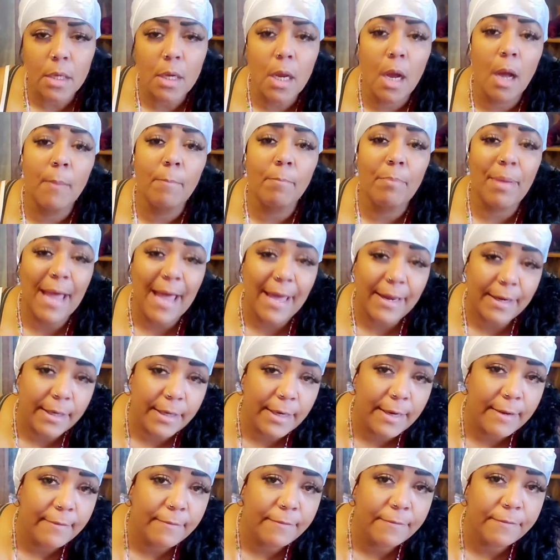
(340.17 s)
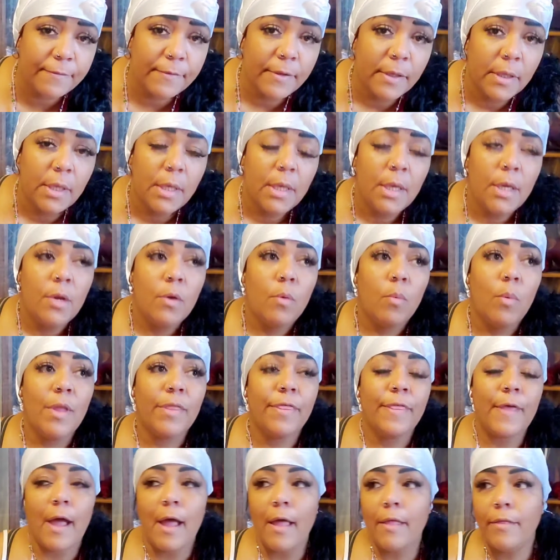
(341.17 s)
competitive
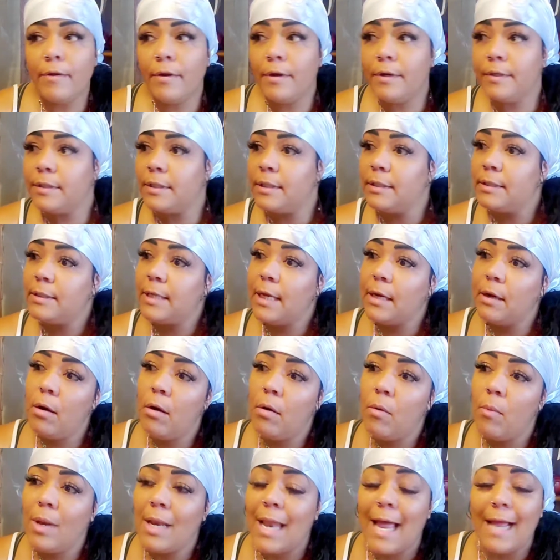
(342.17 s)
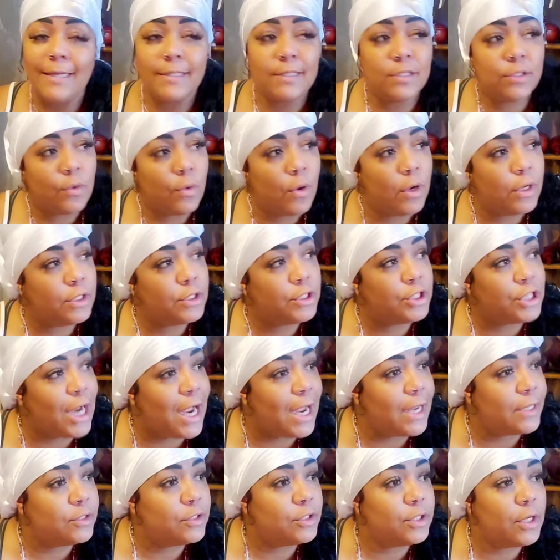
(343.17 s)
with others and saying, oh, well, I saw
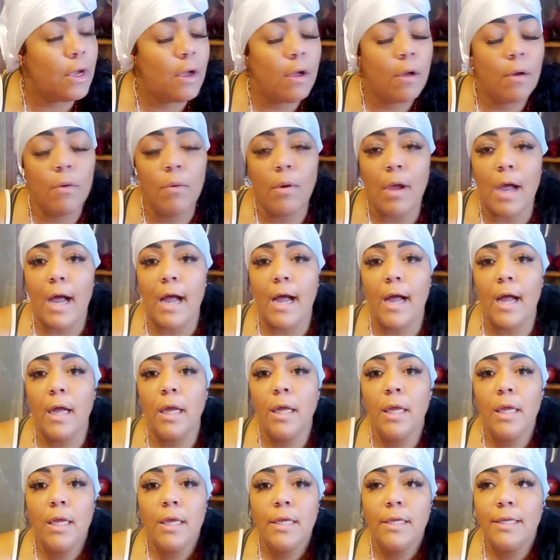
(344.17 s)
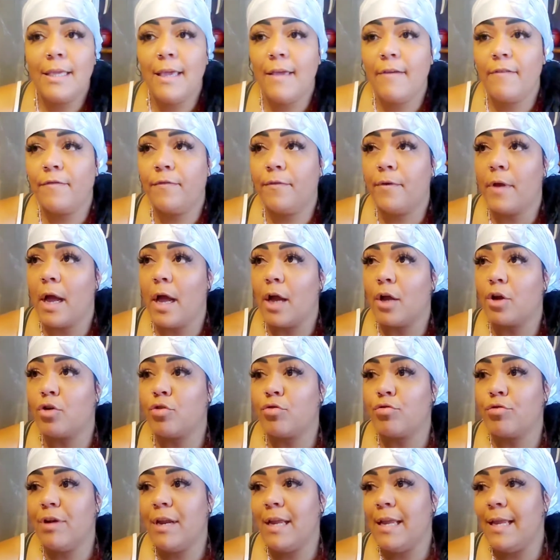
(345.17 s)
John Doe give
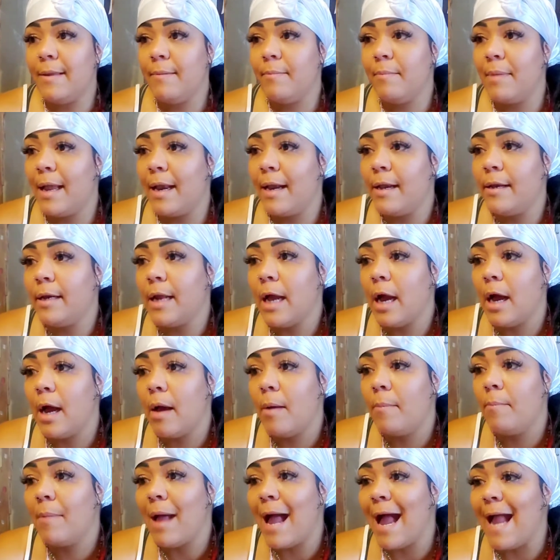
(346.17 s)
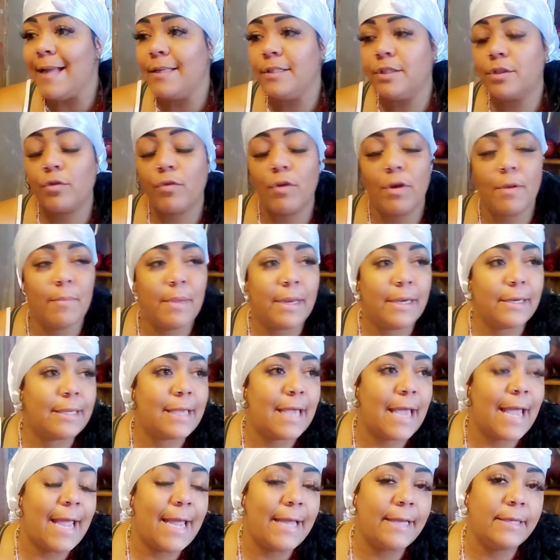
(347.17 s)
cream and ice cream and
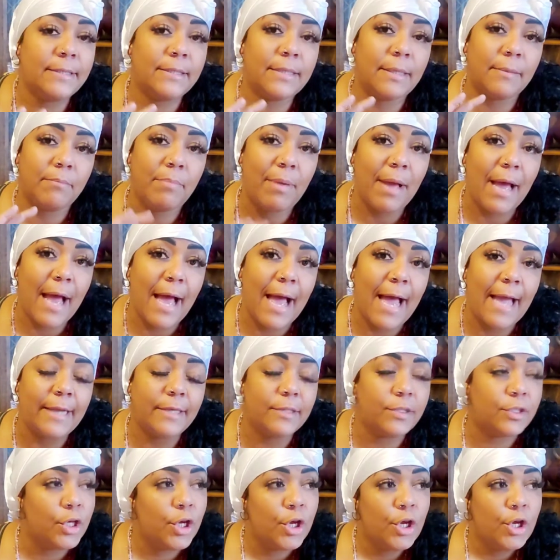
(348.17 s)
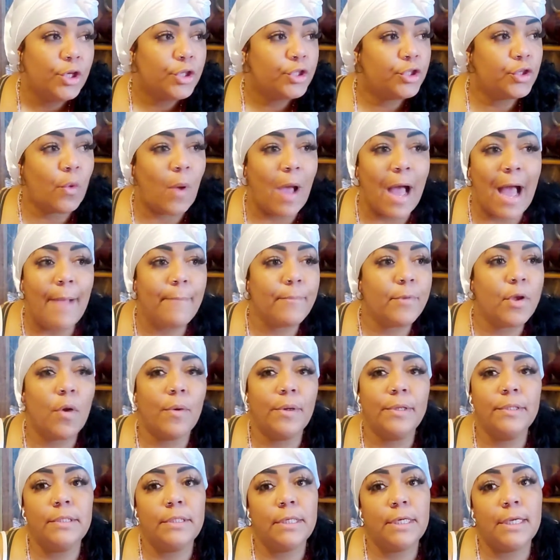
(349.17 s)
cakes and pies, so I'm
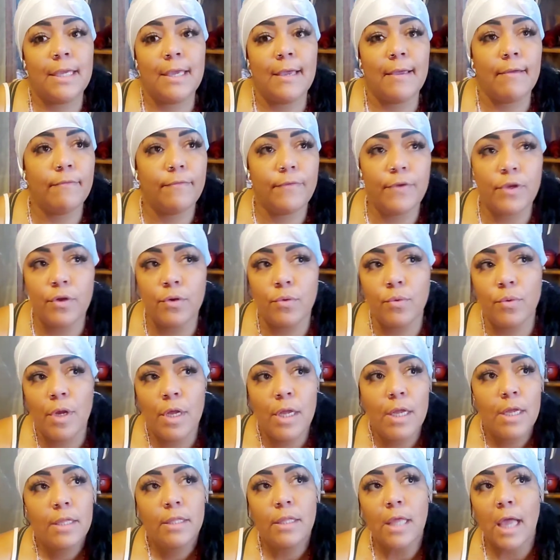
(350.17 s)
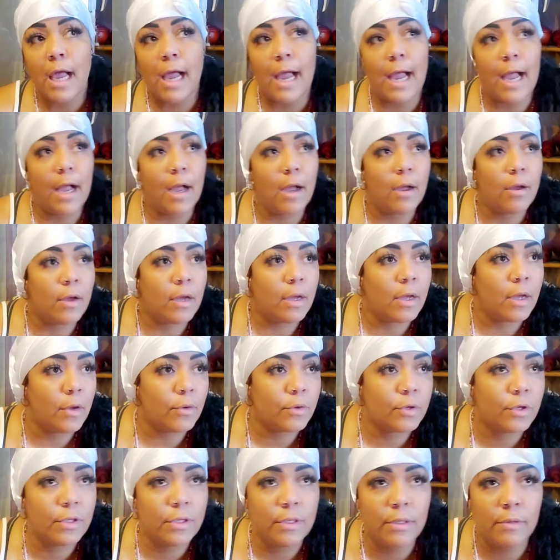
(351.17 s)
going to give you
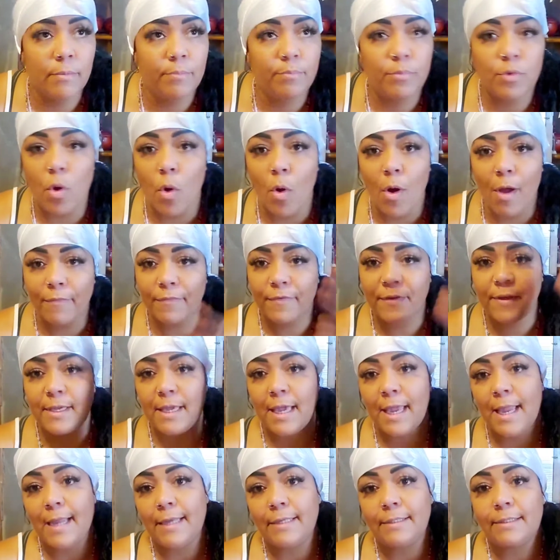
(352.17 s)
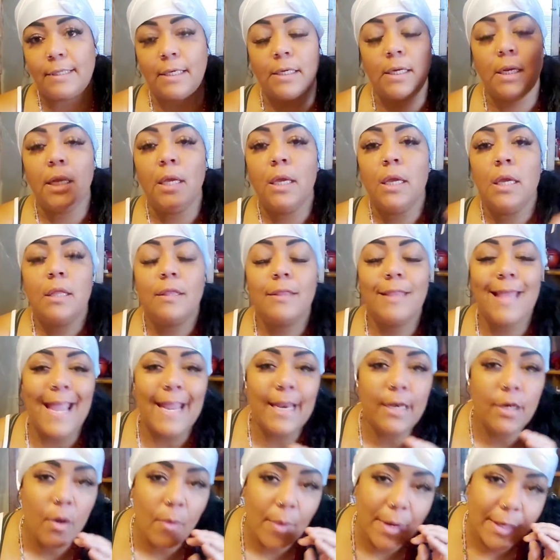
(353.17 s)
coffee cakes. And
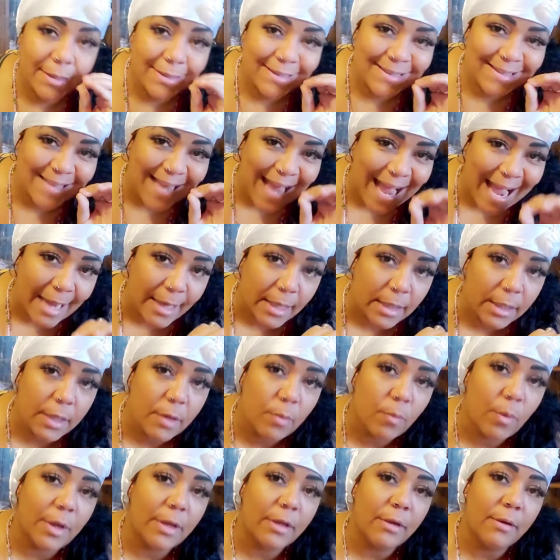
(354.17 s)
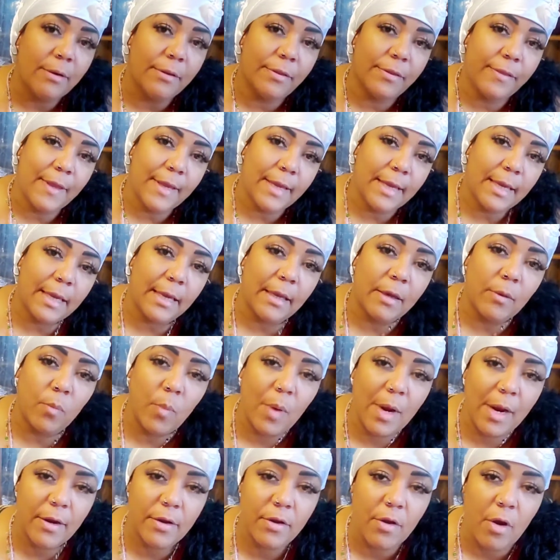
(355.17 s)
they know exactly what you're thinking and
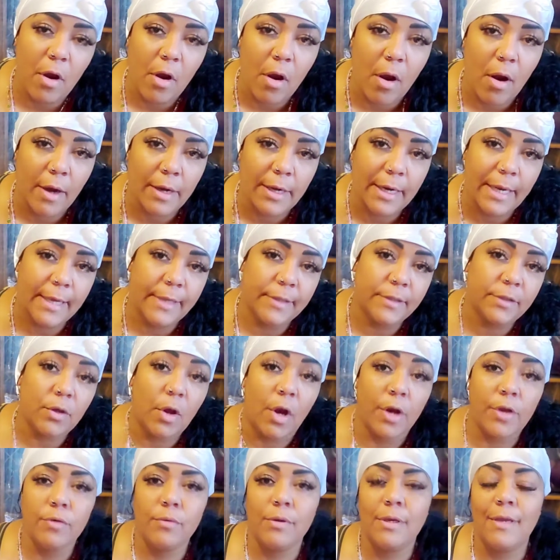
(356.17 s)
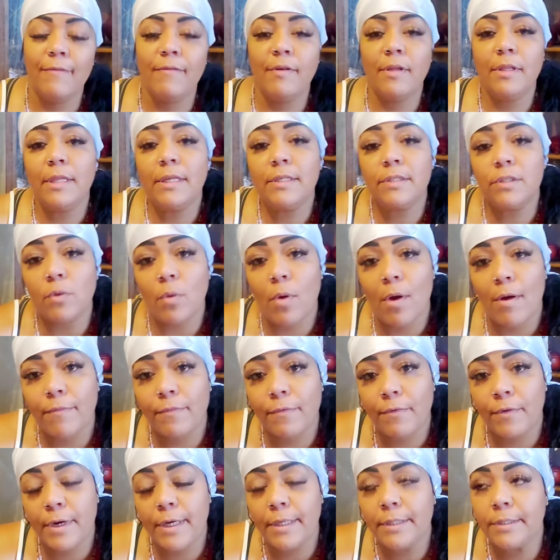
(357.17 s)
where your heart is. Are you giving these
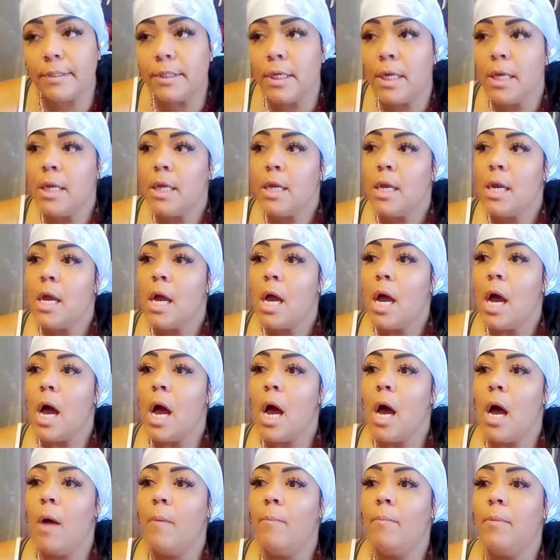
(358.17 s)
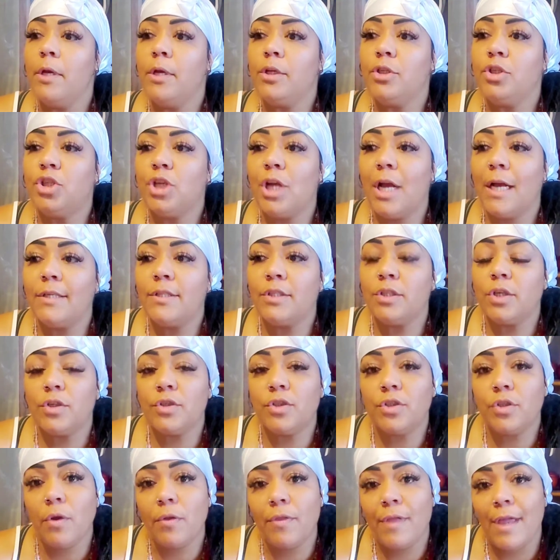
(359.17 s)
offerings just
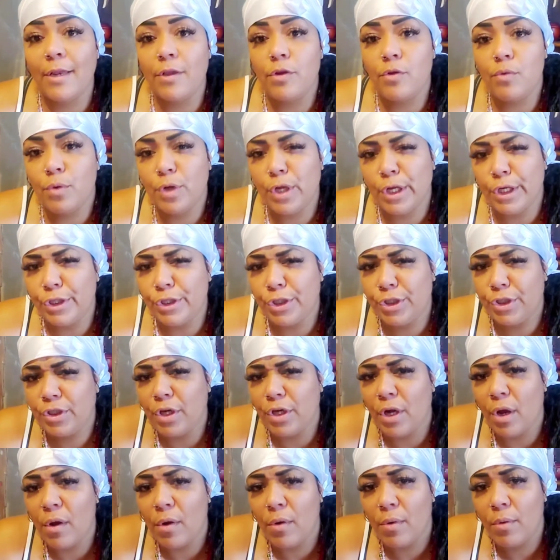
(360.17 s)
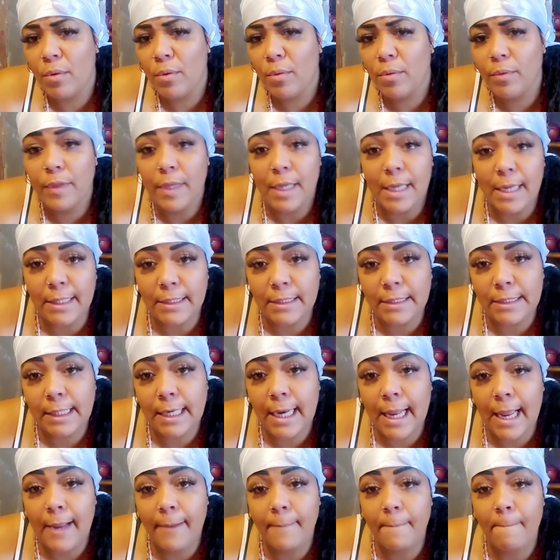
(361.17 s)
so that you can show the
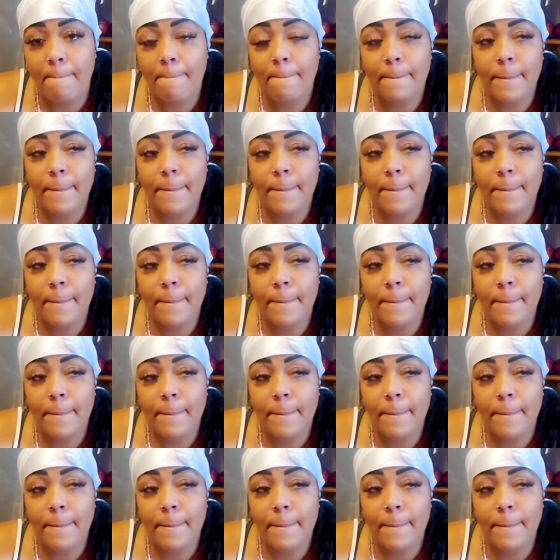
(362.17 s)
internet,